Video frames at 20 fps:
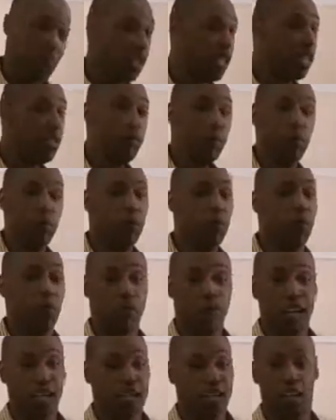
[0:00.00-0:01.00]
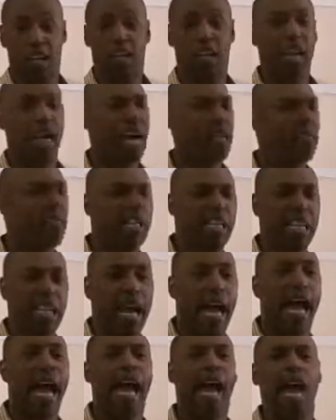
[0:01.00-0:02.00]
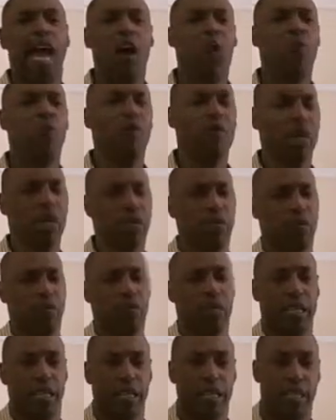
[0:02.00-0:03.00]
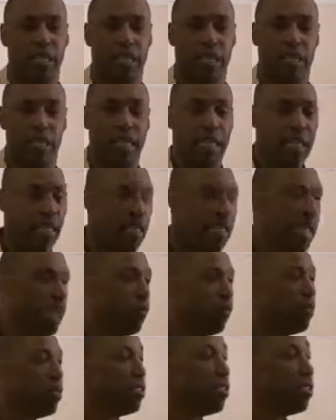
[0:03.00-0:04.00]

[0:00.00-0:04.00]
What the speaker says: These people were raising a lot of money. How were they doing it? They were